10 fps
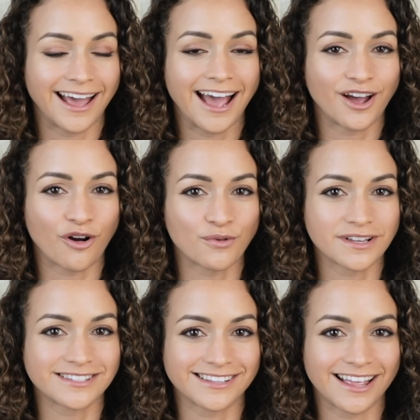I
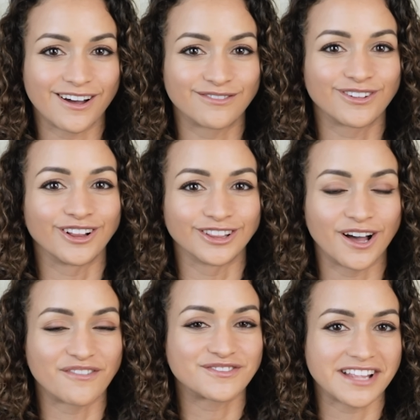always love
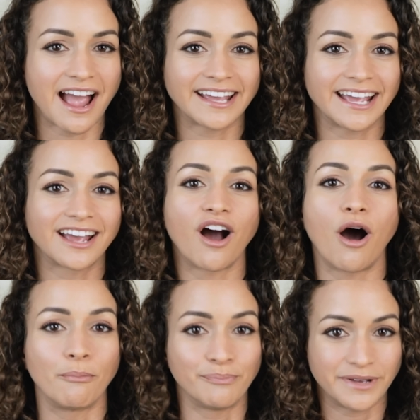snacking
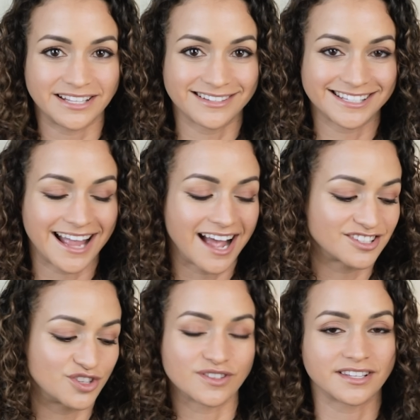on bean
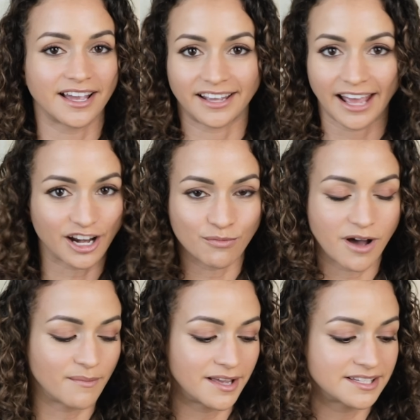snacks, just like
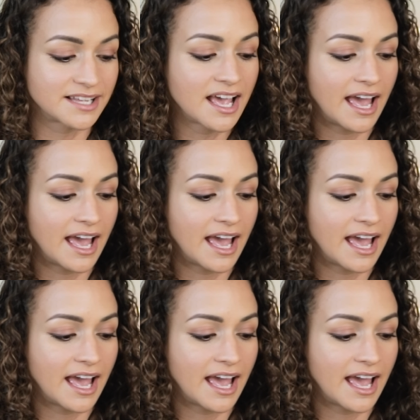edamames,